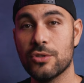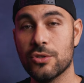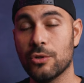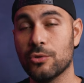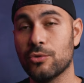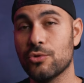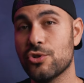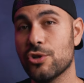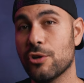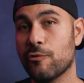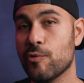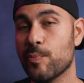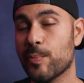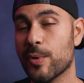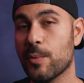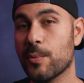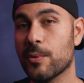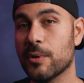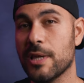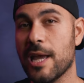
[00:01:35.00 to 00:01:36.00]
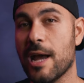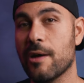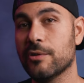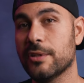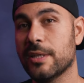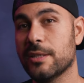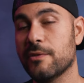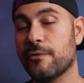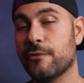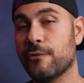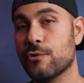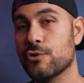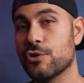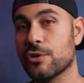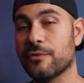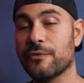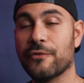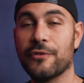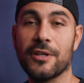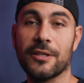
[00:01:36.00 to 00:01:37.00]
So to show you properly how the
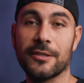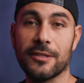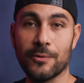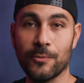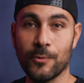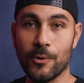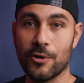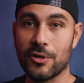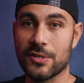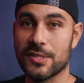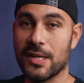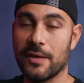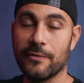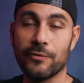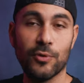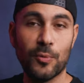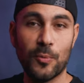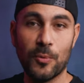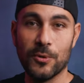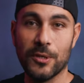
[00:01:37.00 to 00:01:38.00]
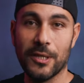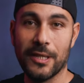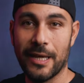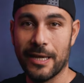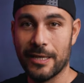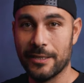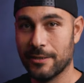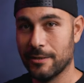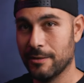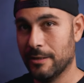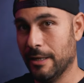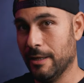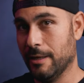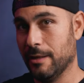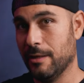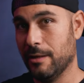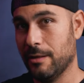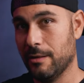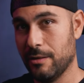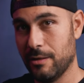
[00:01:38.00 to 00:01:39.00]
diffusion filter works, I have to put a light
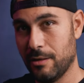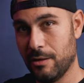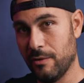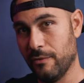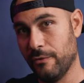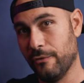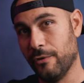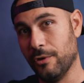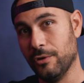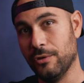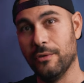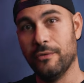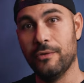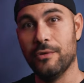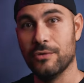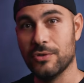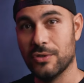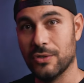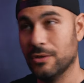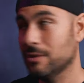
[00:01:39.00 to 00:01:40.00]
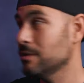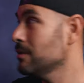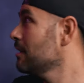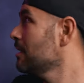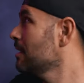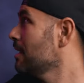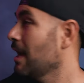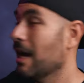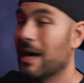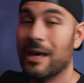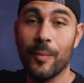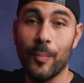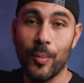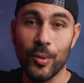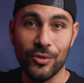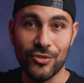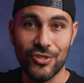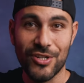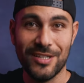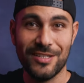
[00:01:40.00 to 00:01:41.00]
uh, in front of you, so I
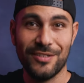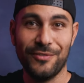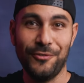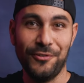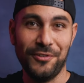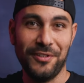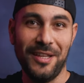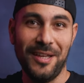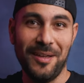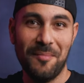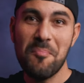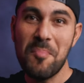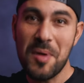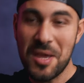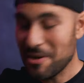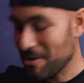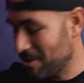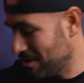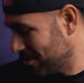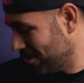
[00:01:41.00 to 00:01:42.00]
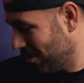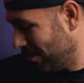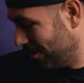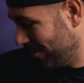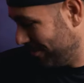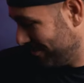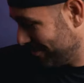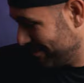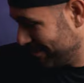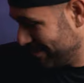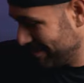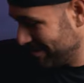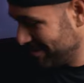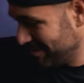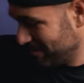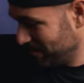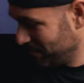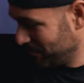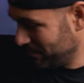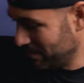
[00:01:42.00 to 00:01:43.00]
apologize for the pink color.
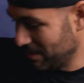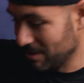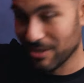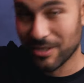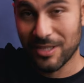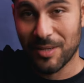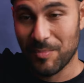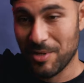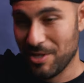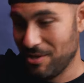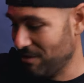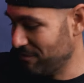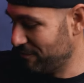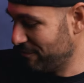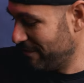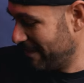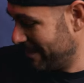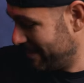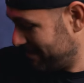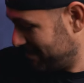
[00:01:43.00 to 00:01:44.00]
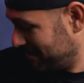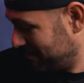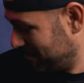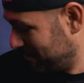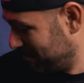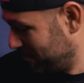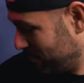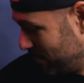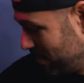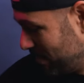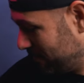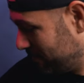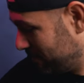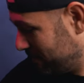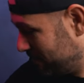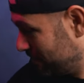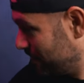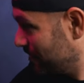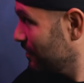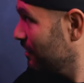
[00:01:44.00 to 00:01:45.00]
It's gonna be in your face but
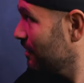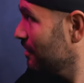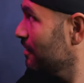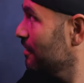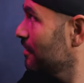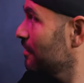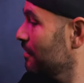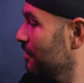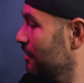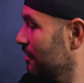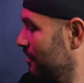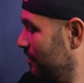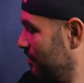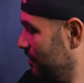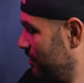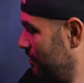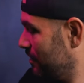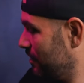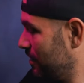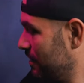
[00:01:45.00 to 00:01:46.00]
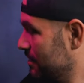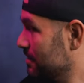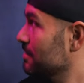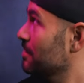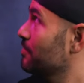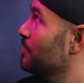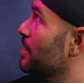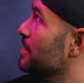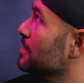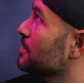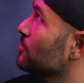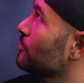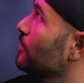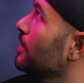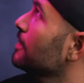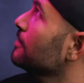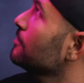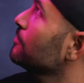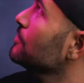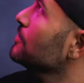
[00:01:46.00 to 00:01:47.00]
that's the best
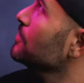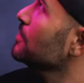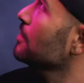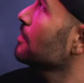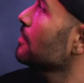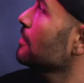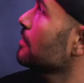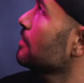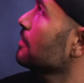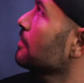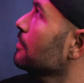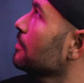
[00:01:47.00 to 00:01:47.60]
way to see